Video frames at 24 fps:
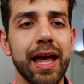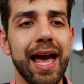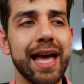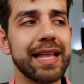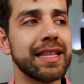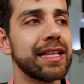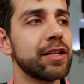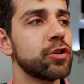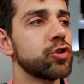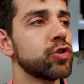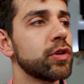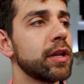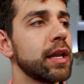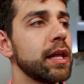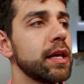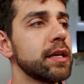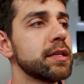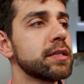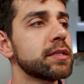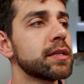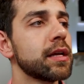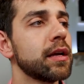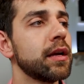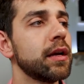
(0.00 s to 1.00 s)
add to
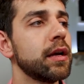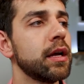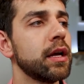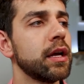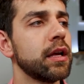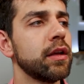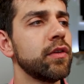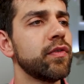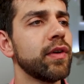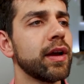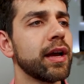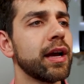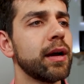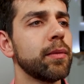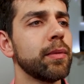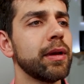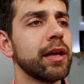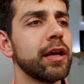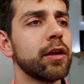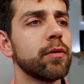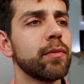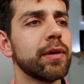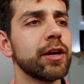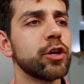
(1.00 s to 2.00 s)
list, if I come
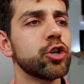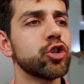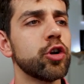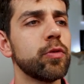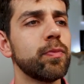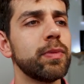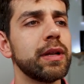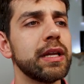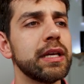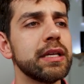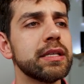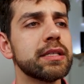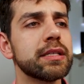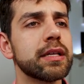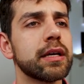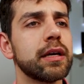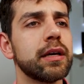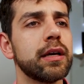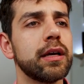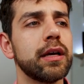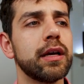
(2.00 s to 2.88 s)
here in my shop list,